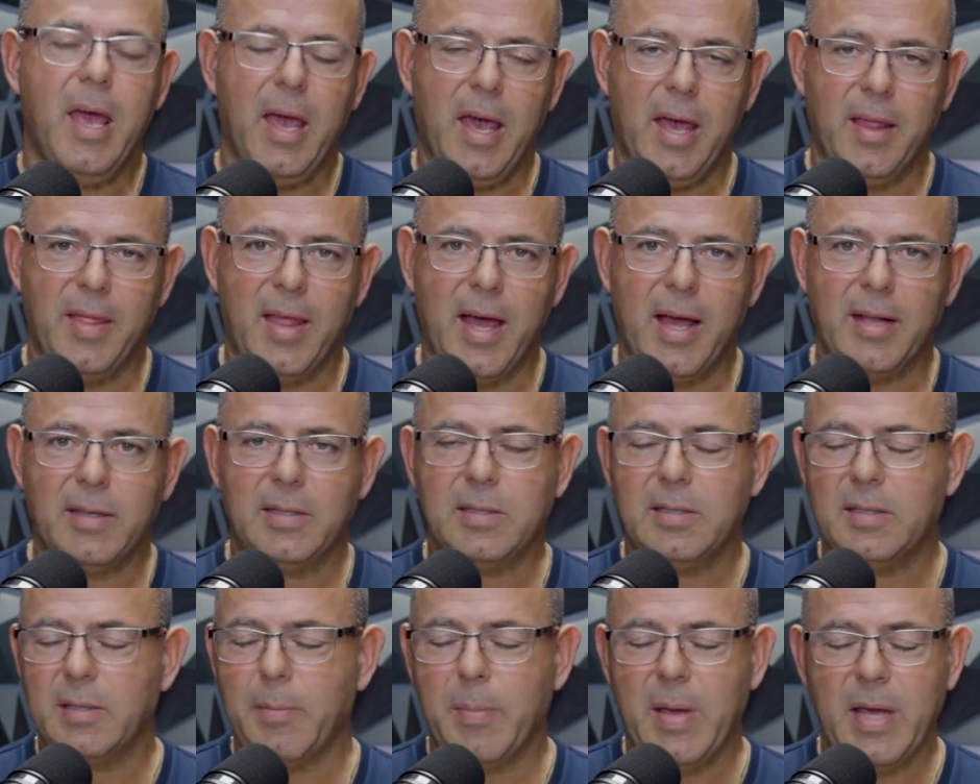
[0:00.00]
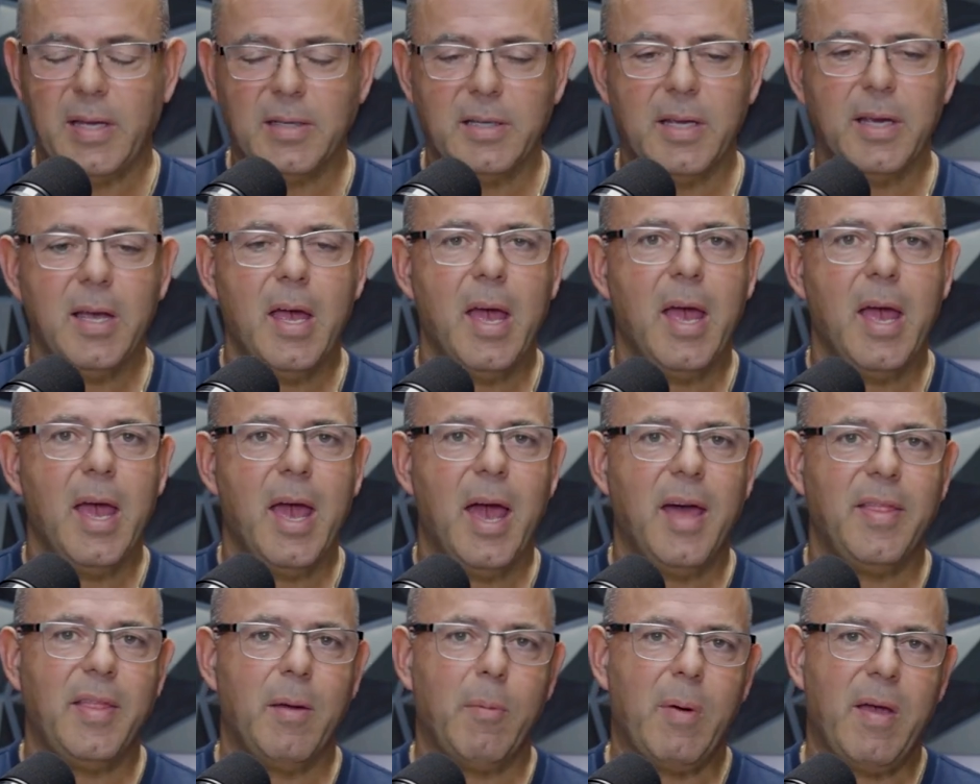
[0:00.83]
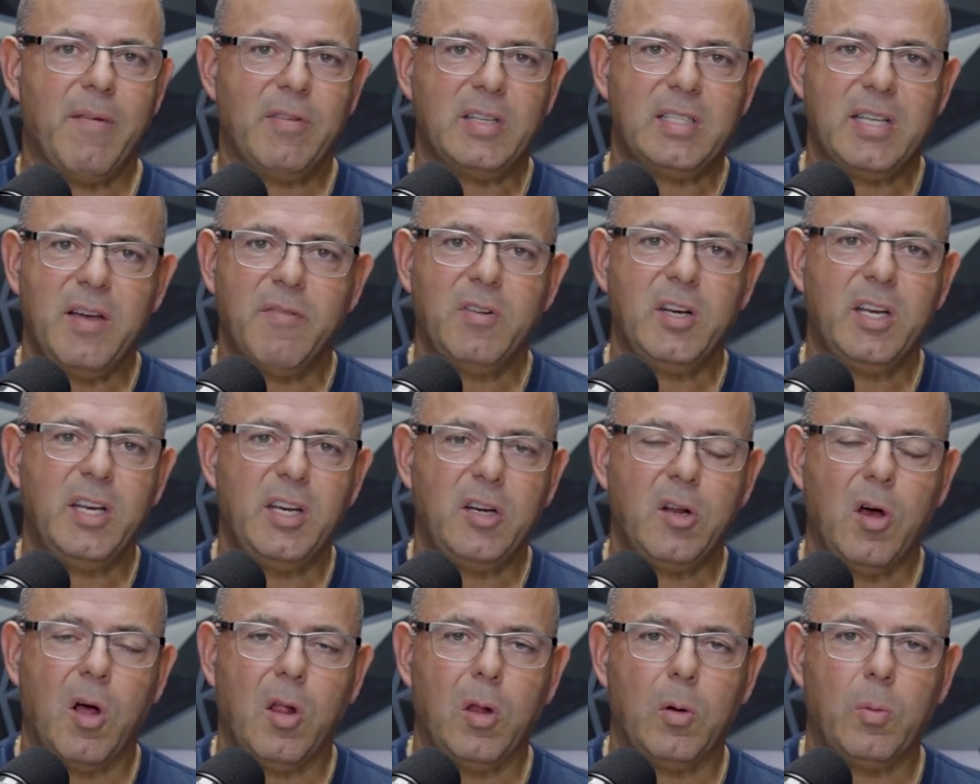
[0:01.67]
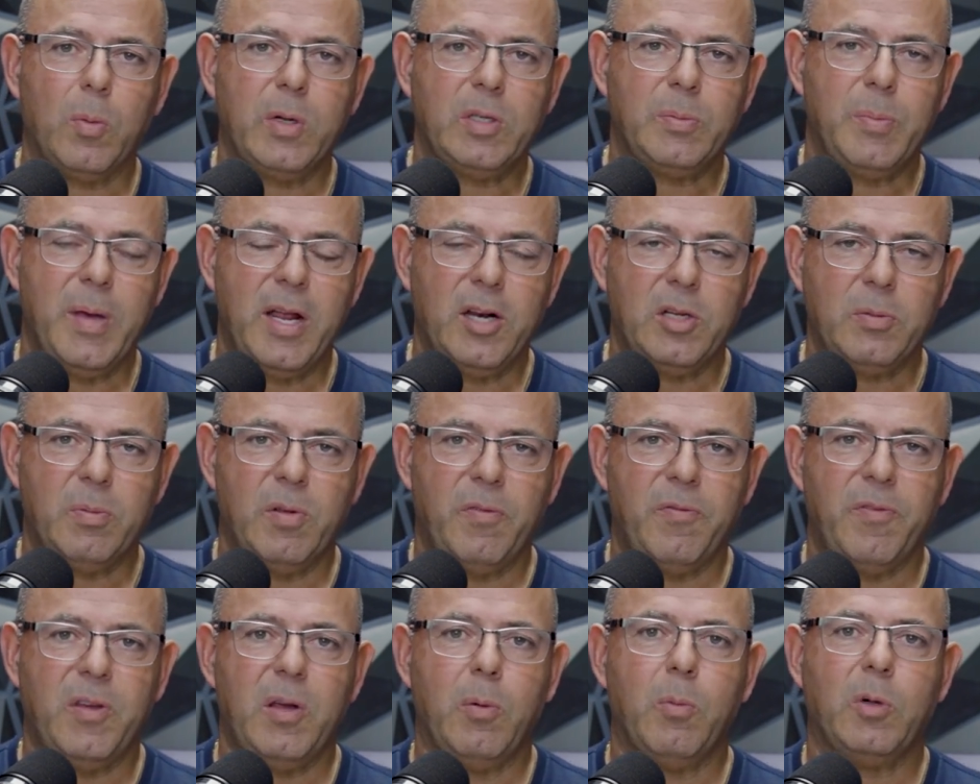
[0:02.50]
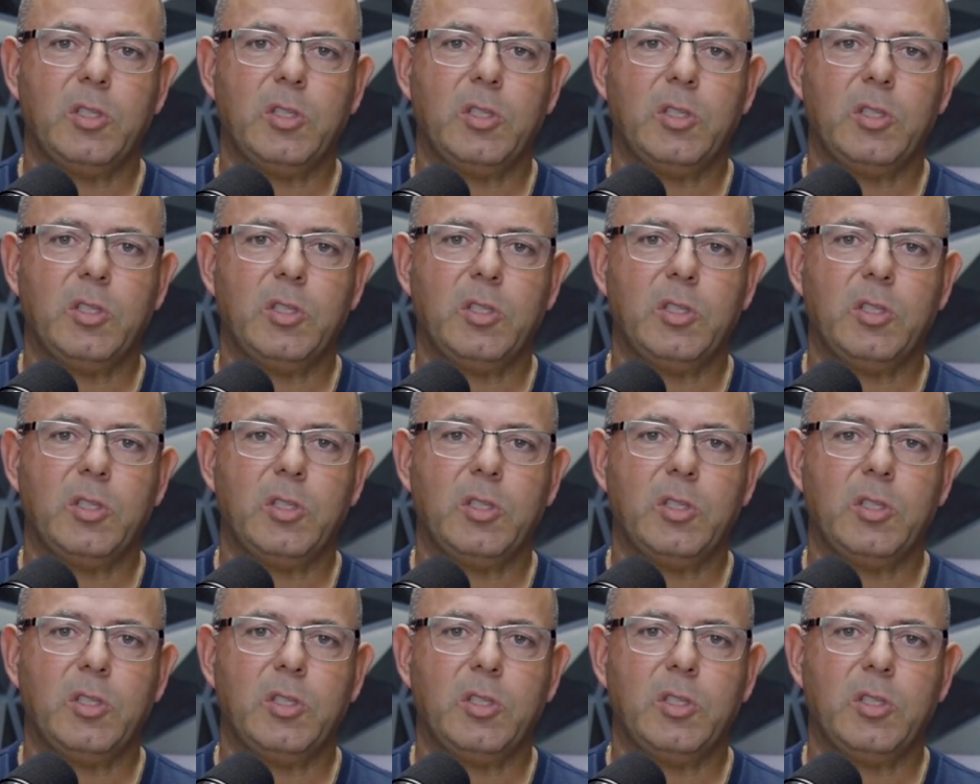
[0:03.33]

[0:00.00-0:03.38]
And that's amazing. And then we have a $17 risk management fee,